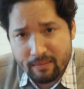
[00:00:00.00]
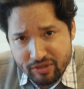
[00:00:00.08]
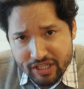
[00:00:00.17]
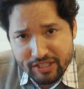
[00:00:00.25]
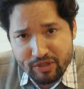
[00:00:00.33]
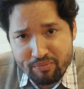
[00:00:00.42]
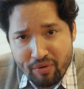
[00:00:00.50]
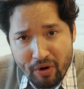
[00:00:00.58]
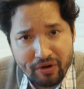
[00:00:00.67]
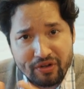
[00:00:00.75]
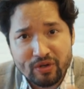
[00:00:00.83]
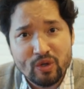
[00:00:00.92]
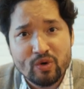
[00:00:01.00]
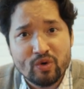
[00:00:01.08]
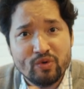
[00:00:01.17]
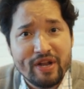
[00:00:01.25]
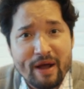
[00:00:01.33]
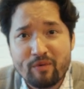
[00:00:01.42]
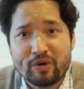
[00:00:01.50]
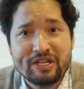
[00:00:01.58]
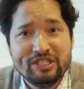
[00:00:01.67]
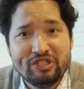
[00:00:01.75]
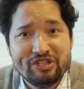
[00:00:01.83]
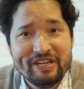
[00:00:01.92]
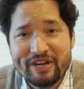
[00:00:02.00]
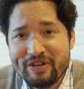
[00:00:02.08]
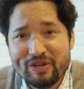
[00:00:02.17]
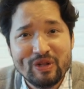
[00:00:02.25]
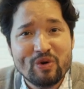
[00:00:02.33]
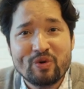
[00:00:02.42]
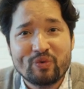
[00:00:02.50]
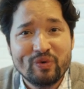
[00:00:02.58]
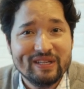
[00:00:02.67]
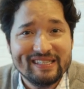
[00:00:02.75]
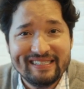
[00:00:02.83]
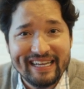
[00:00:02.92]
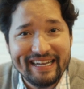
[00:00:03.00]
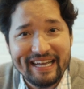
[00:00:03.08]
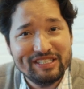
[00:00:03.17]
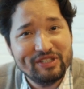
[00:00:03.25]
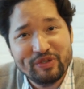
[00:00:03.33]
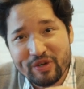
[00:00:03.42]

I'm Jason Park, your local network engineer, your local real estate agent.